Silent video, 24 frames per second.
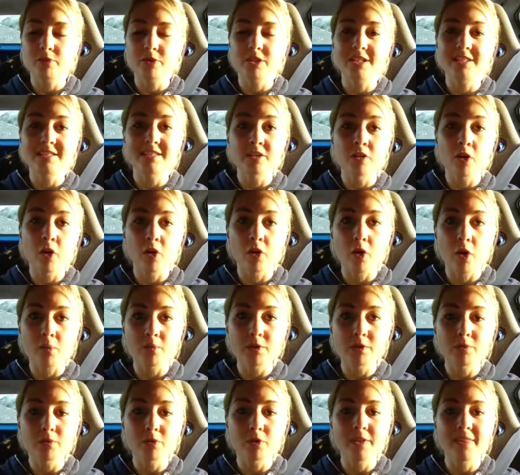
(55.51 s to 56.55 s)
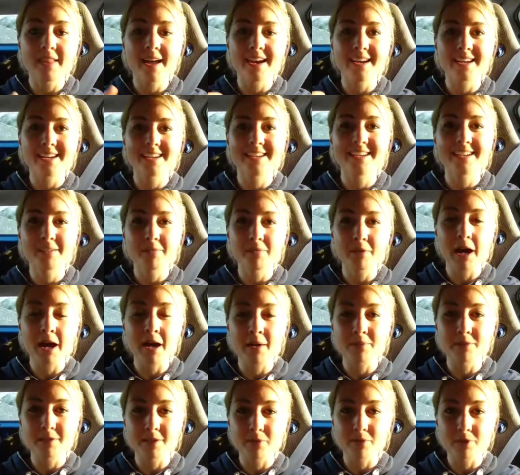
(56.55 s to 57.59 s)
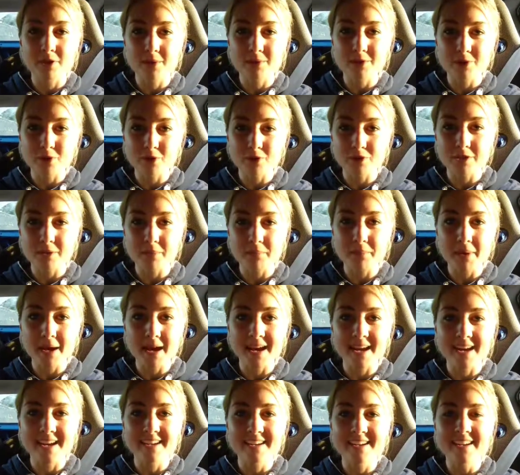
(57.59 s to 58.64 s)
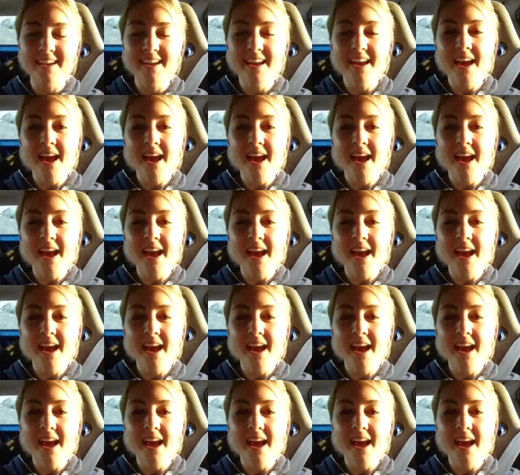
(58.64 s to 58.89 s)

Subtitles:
which is non-optimal, and that can sometimes cause some pain.